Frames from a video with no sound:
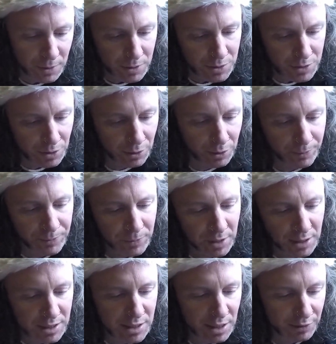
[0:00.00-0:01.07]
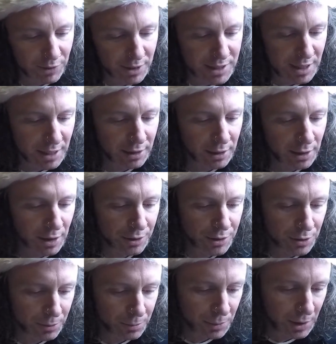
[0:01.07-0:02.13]
So he said if I send it on to
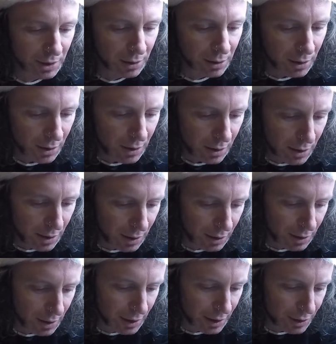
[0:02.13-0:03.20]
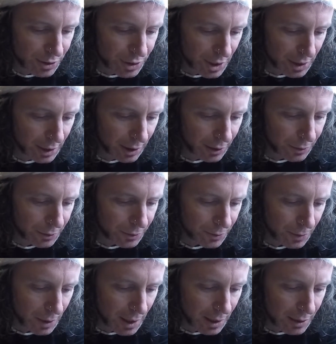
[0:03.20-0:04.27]
him, then he'll check it
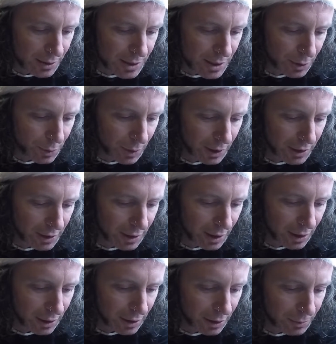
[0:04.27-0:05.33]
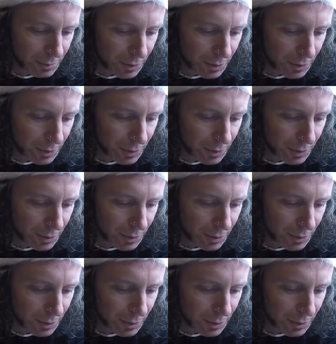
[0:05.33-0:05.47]
out and see when he can get it in.